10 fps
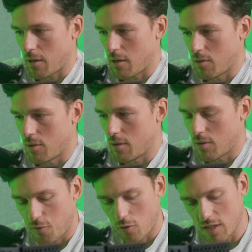
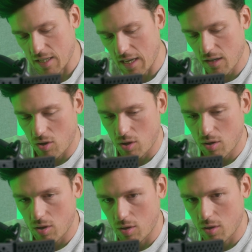14A and
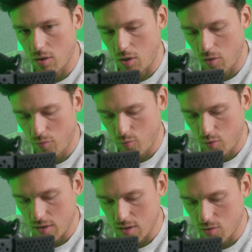all of
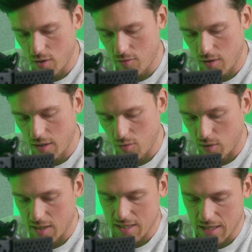what it's doing, right, or
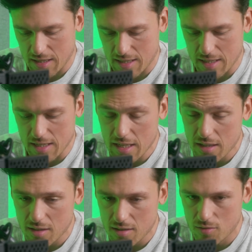what I said is
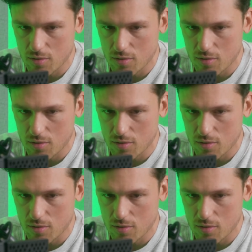needed